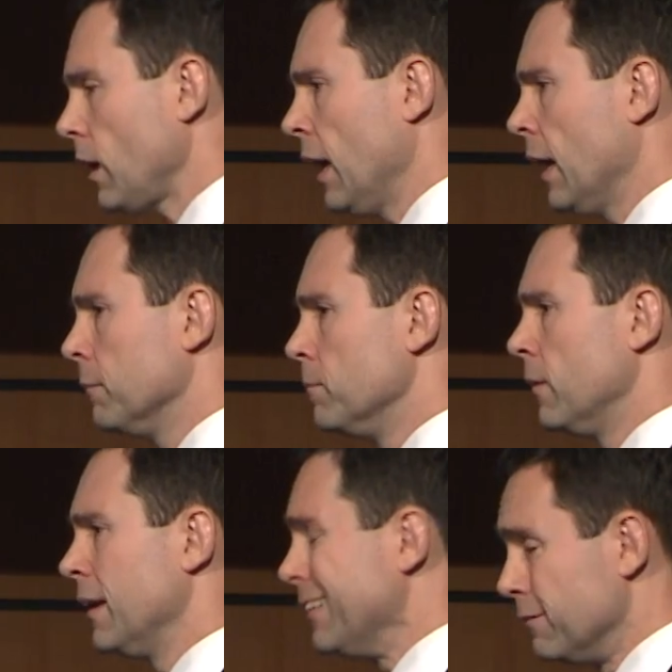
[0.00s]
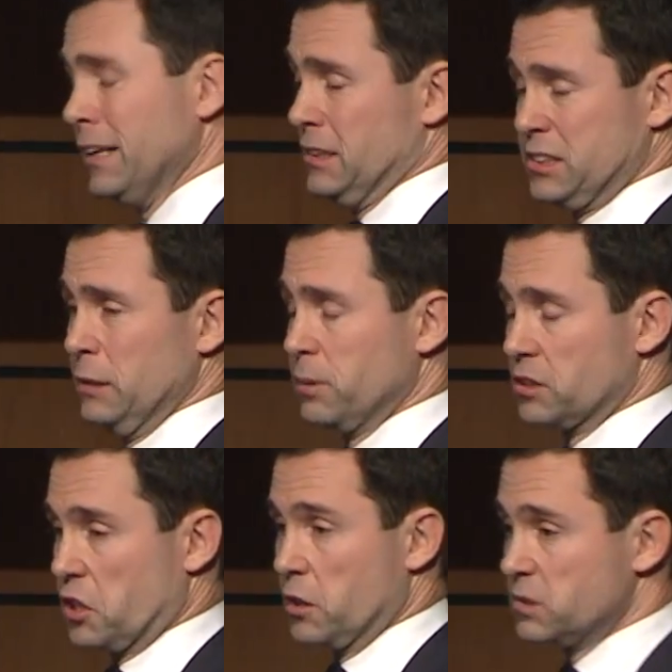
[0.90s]
um, in, in, simple
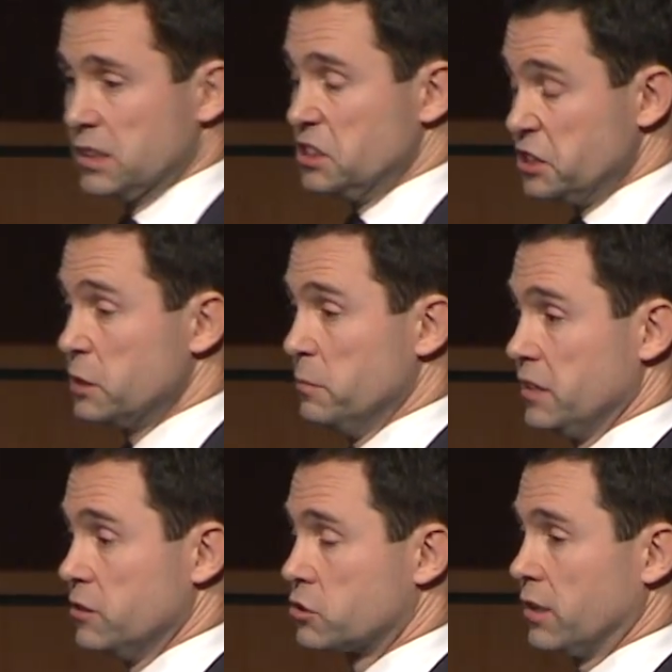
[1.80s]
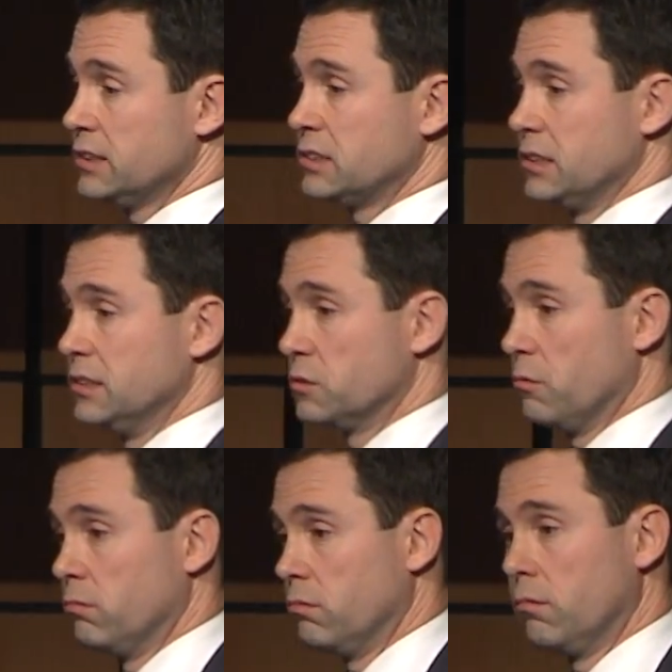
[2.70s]
terms, legitimate interest is,
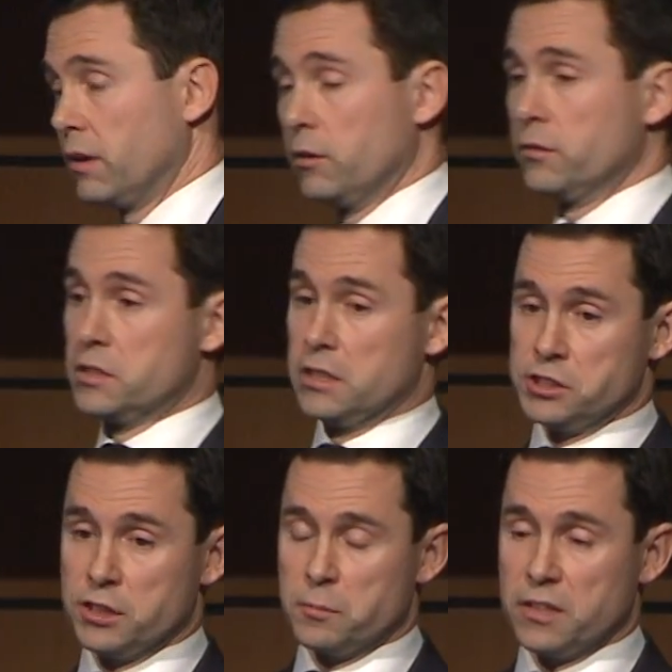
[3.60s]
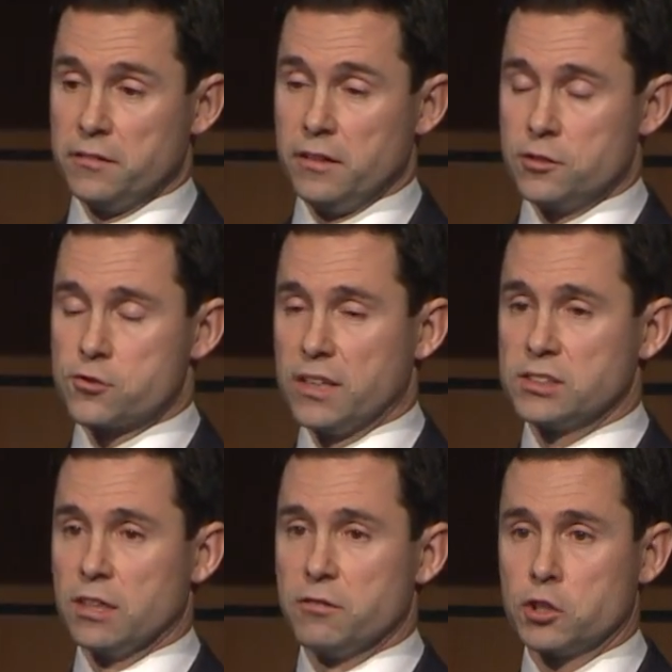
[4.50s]
you know, the legitimate
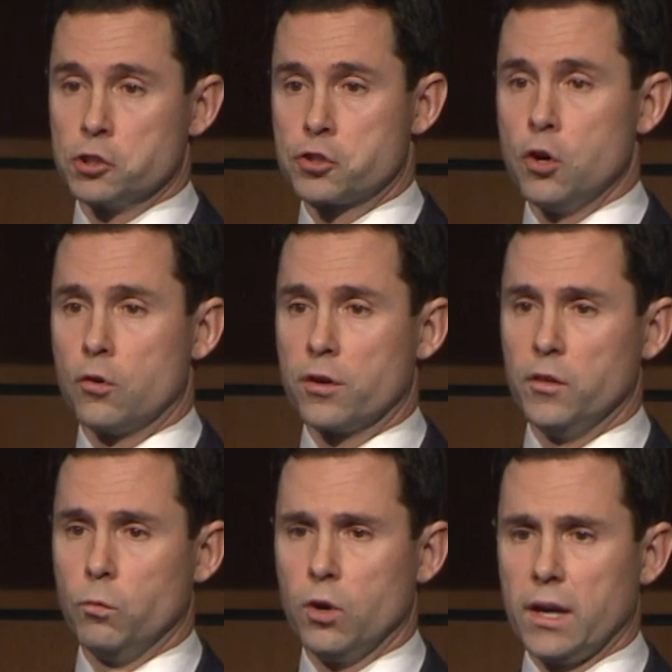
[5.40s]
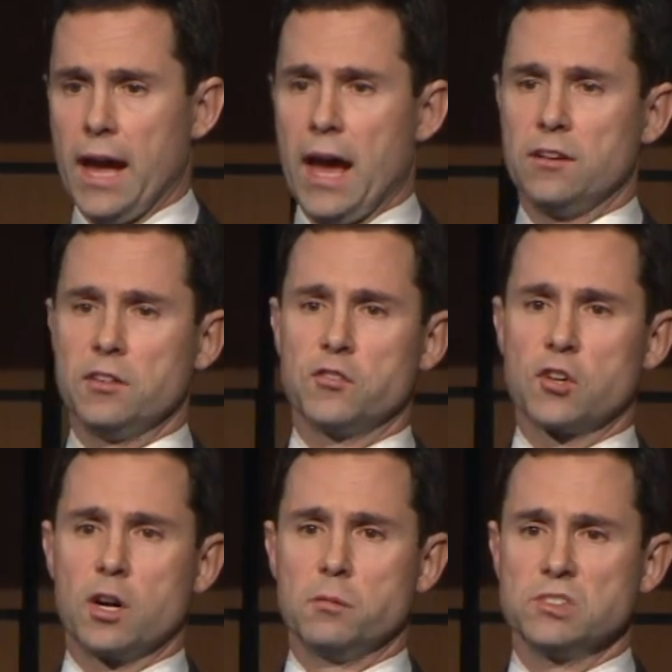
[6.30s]
interests of the controller on the one hand in
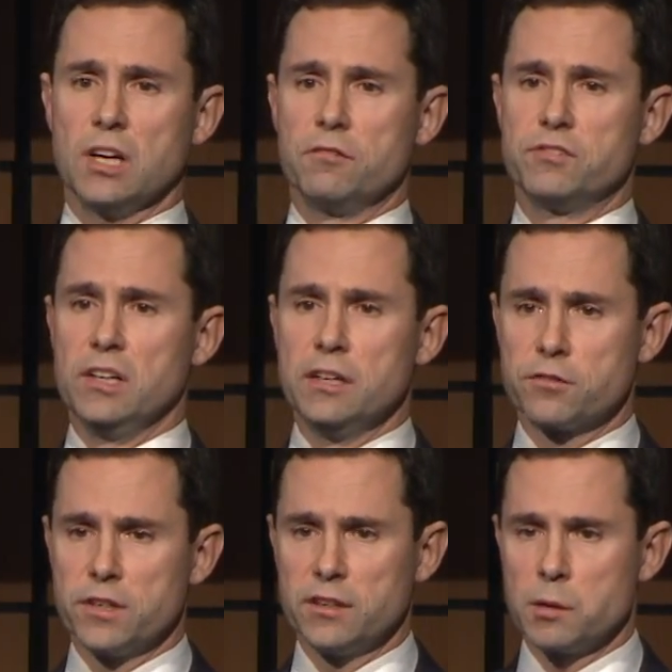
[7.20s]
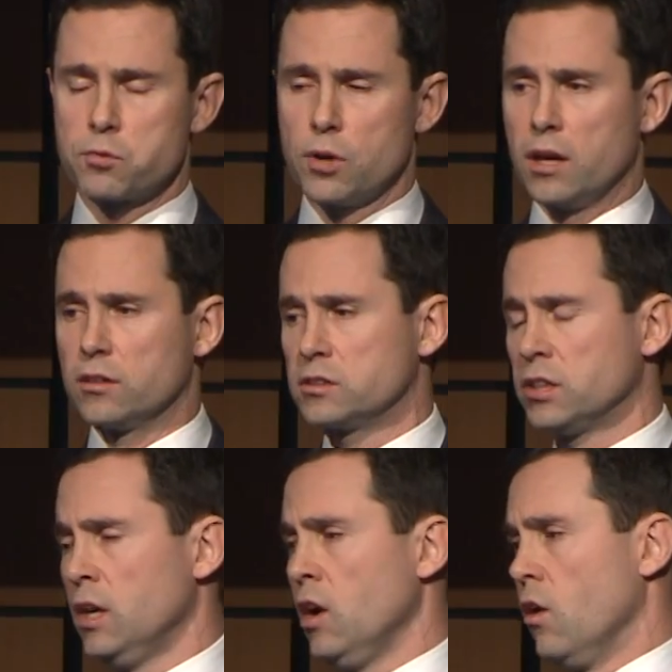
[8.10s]
terms of delivering their product
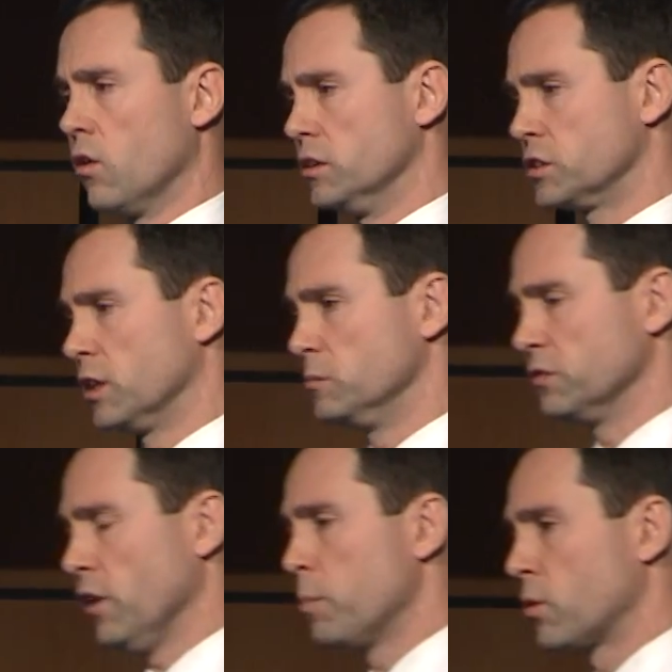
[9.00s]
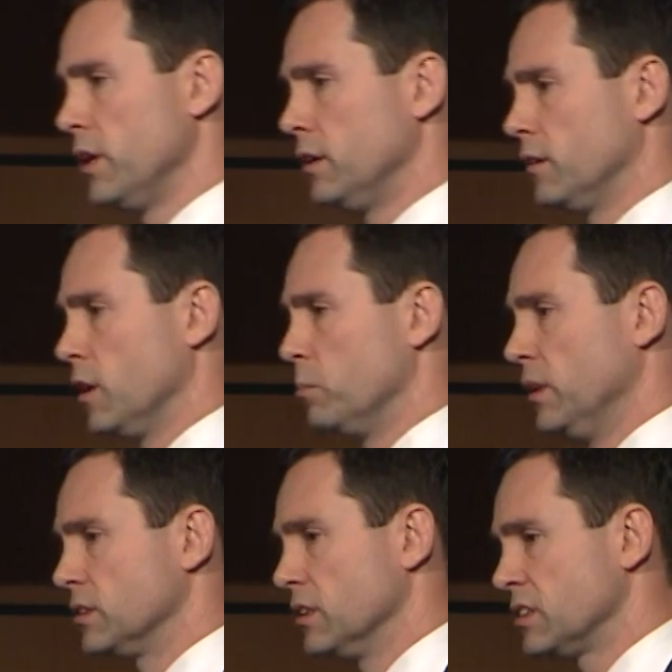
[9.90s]
or in terms of operating their
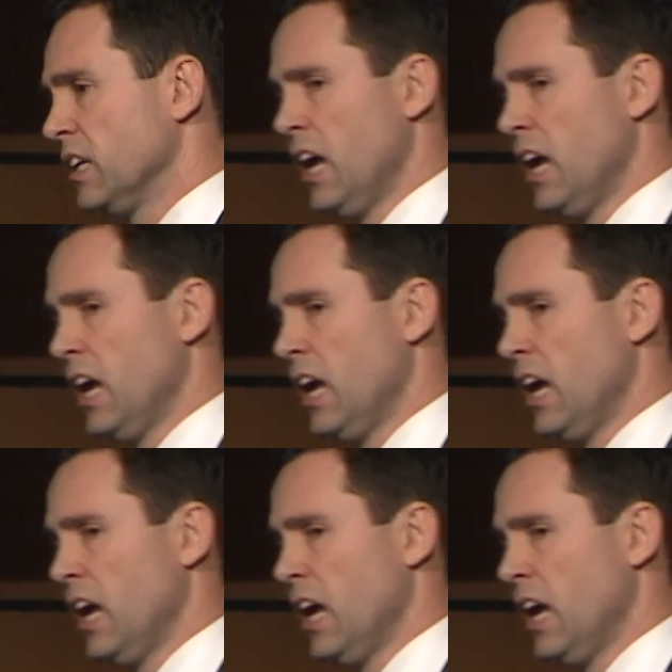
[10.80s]
business.